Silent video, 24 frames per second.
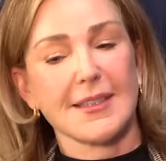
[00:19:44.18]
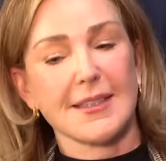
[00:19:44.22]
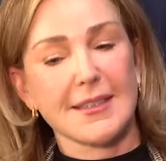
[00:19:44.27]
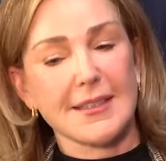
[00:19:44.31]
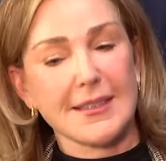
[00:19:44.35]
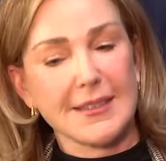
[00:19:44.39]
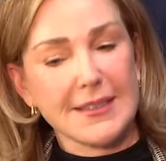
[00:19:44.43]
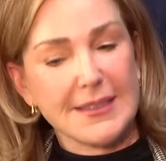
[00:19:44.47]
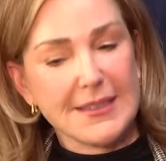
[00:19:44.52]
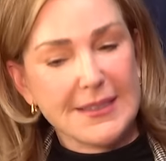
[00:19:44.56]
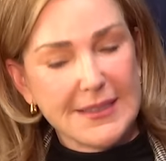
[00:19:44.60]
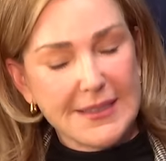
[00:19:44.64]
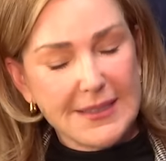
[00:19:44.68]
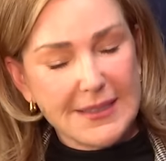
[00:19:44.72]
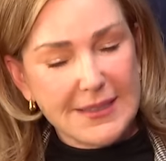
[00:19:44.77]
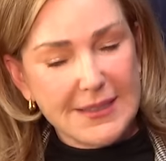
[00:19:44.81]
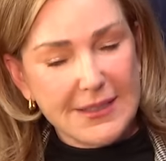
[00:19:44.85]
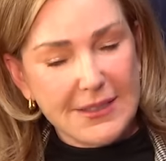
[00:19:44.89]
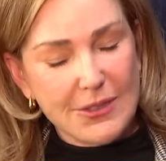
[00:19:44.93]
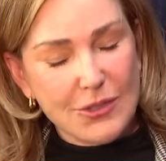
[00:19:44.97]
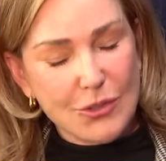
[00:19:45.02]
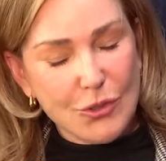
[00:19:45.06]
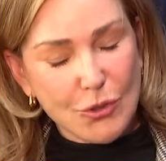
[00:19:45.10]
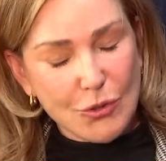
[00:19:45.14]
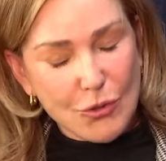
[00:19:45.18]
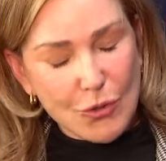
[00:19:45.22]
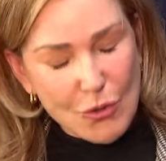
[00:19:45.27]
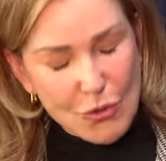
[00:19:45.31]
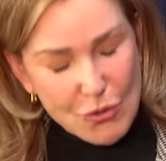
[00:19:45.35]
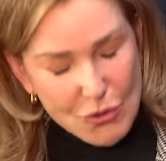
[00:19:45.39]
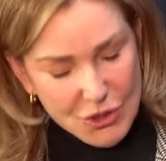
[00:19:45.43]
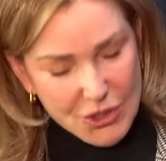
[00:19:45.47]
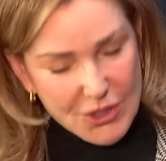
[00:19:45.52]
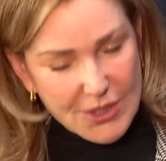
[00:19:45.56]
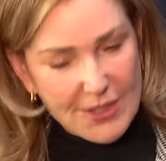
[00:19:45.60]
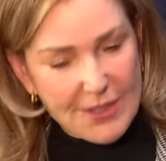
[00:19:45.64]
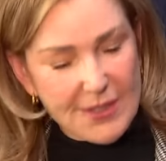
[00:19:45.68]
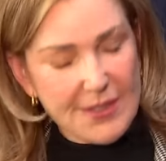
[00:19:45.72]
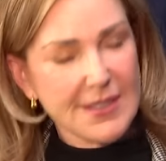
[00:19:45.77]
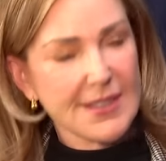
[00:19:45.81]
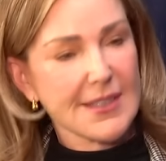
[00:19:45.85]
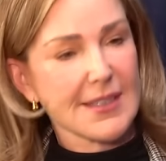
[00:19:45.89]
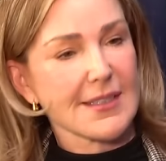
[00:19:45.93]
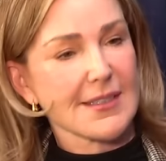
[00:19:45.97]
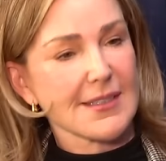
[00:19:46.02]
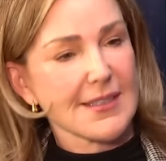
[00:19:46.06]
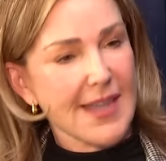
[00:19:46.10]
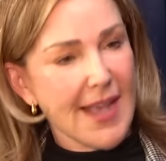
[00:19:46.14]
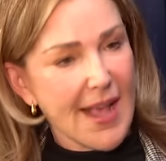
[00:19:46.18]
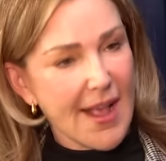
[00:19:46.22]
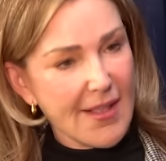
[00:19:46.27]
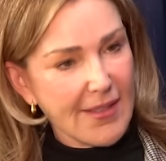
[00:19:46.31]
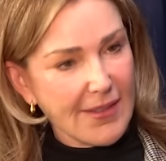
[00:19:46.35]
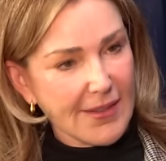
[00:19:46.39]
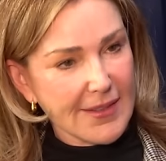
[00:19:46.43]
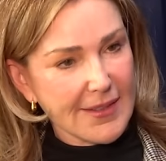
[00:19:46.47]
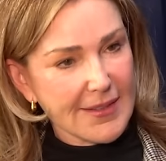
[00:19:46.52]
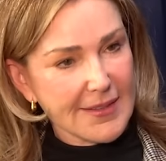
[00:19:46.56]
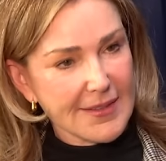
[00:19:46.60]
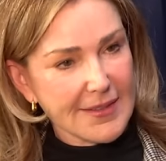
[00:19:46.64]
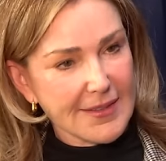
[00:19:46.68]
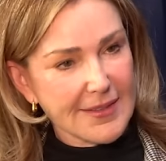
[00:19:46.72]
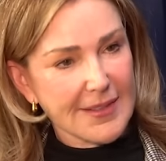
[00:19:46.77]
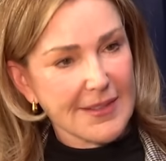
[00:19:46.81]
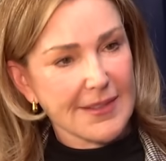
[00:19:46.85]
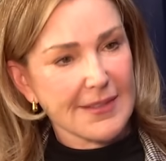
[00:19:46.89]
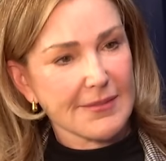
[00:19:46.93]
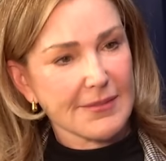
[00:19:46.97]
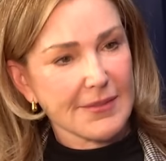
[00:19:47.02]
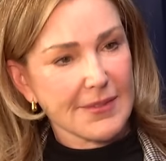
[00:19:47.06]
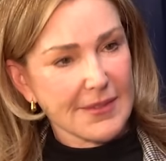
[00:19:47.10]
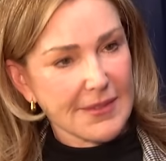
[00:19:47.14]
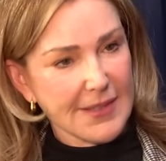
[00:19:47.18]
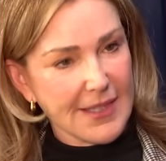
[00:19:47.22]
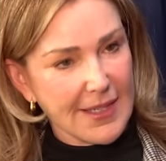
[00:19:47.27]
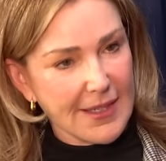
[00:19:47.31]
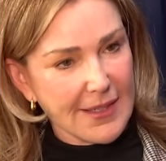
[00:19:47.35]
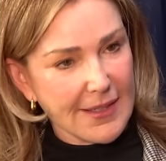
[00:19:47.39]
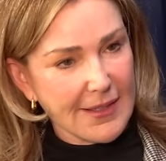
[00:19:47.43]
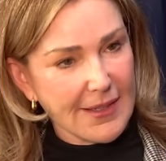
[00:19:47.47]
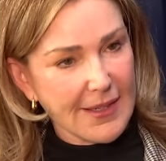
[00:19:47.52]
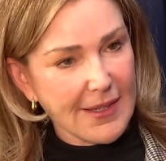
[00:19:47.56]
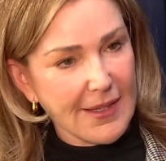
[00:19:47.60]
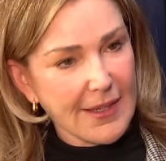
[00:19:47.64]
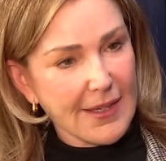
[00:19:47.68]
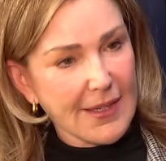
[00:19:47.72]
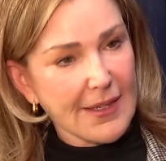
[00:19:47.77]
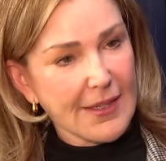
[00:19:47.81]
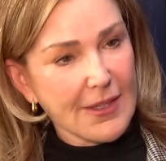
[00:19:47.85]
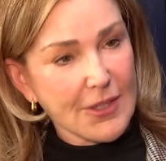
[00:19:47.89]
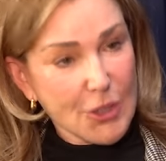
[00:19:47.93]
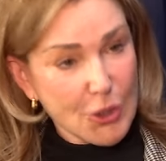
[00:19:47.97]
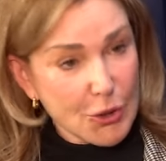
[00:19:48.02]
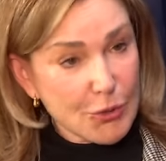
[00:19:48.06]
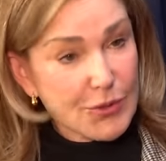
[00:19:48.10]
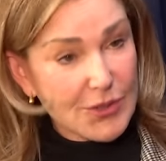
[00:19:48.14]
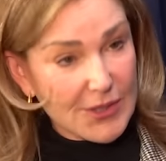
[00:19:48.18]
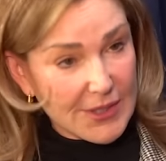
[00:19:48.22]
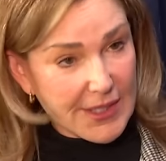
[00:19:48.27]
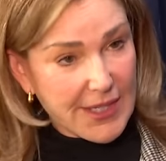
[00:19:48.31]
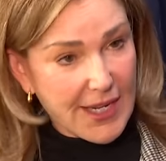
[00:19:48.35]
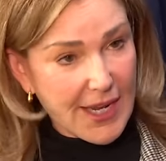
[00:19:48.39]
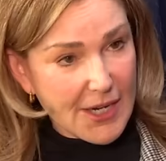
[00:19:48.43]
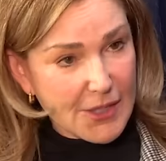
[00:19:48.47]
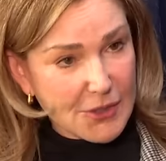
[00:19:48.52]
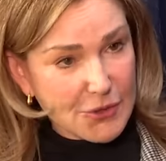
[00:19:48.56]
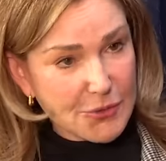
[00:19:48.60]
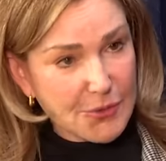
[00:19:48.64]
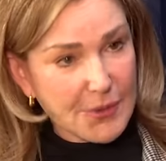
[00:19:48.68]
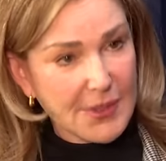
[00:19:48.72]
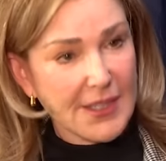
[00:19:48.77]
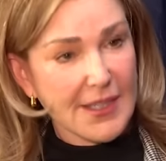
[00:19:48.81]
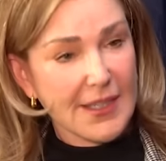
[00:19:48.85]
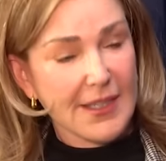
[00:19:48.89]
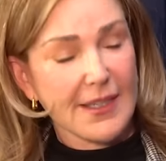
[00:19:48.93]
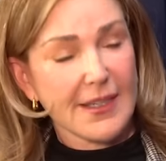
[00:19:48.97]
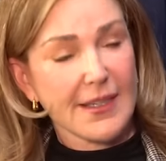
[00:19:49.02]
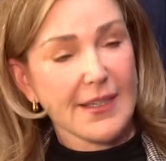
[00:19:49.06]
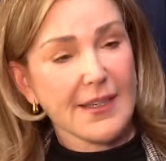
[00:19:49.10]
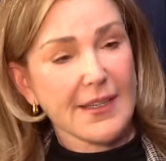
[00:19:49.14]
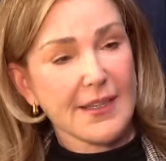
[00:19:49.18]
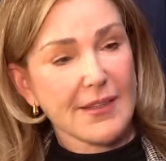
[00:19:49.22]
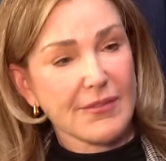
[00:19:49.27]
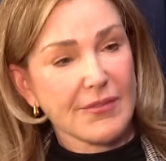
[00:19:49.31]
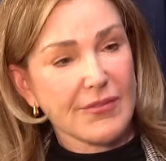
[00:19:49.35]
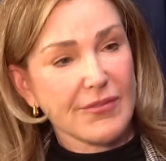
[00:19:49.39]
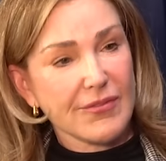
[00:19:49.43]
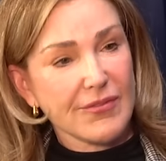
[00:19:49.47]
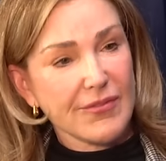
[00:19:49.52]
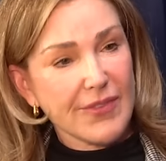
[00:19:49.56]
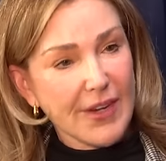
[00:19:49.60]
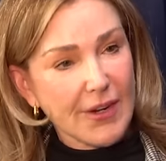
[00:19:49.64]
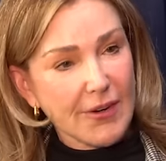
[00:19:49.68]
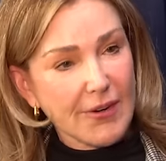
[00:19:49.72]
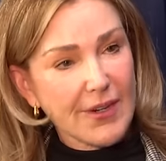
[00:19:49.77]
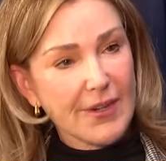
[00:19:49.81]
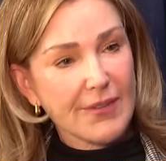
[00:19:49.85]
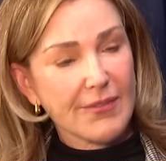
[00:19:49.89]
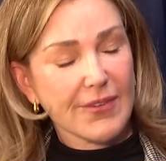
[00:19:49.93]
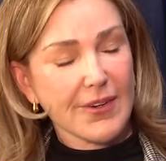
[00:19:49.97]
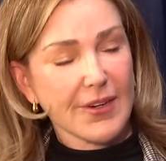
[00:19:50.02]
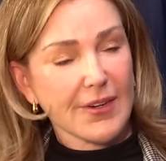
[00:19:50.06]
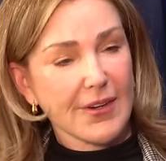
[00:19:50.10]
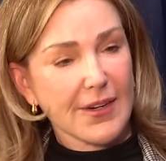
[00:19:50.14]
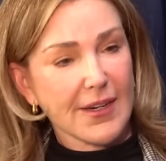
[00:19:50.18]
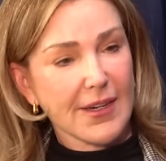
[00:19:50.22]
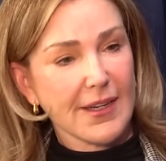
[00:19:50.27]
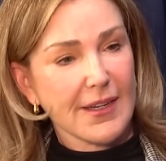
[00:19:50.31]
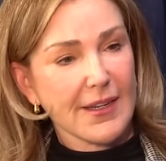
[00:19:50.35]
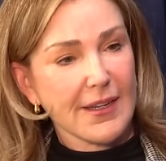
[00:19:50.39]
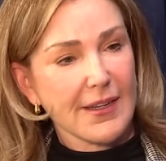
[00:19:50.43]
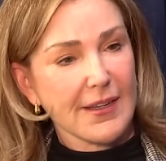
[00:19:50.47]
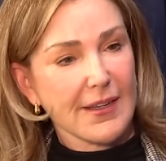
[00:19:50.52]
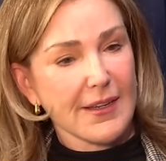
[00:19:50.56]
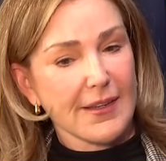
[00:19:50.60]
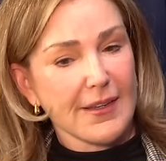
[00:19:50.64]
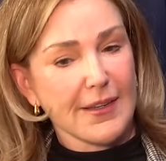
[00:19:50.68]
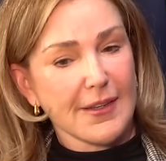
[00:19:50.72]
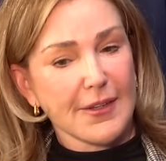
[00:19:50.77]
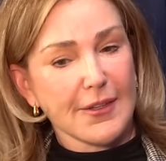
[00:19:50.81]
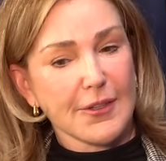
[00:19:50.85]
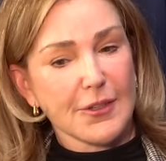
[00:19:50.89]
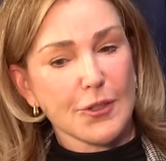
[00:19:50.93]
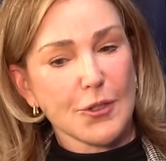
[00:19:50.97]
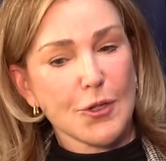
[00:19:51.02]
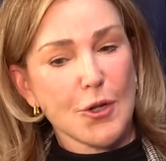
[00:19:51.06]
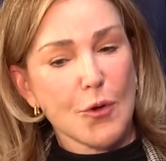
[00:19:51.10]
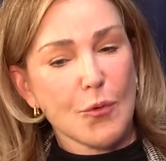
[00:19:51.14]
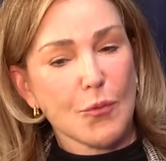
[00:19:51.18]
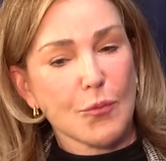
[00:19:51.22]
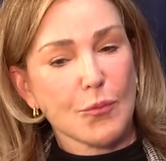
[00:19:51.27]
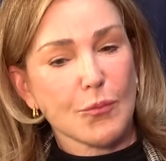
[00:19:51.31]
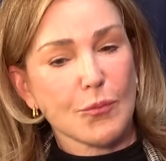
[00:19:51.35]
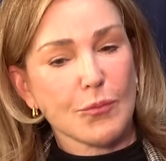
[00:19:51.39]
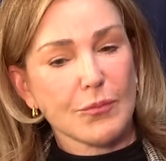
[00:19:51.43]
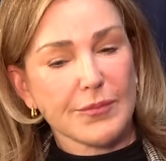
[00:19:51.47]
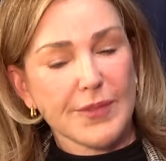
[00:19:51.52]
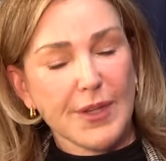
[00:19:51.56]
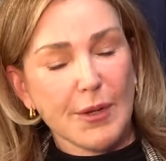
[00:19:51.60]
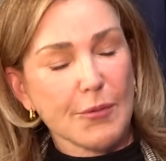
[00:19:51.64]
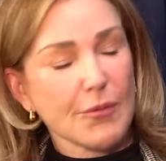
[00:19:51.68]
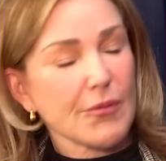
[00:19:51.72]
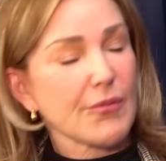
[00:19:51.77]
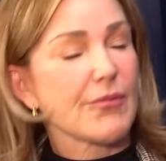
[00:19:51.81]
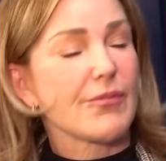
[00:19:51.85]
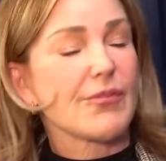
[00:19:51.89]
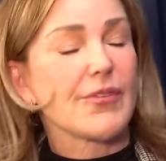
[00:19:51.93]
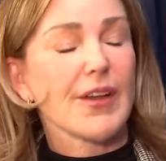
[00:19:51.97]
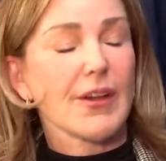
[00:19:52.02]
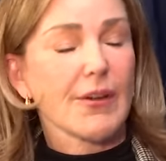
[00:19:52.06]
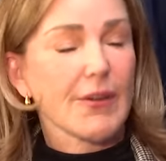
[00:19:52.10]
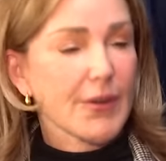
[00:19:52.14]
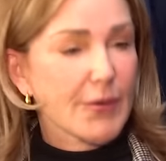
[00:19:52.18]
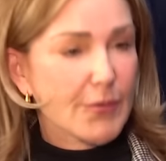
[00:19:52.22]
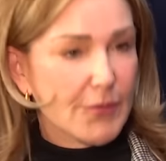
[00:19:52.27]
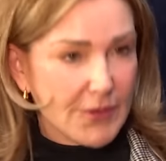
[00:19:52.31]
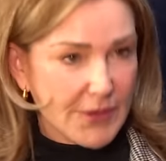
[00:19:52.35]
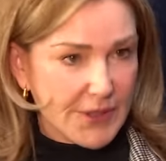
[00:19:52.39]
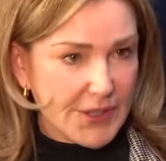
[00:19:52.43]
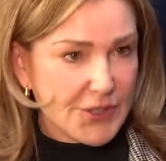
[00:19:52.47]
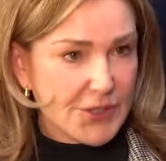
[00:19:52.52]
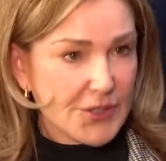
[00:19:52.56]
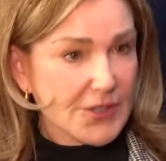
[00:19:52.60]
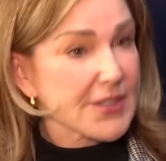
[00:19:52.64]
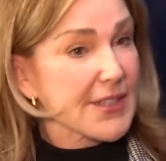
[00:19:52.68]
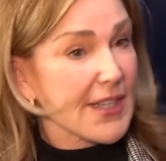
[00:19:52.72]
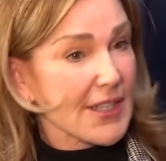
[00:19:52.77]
in churches in Dallas, in in Houston, actually, in very very, you know, they were very religious.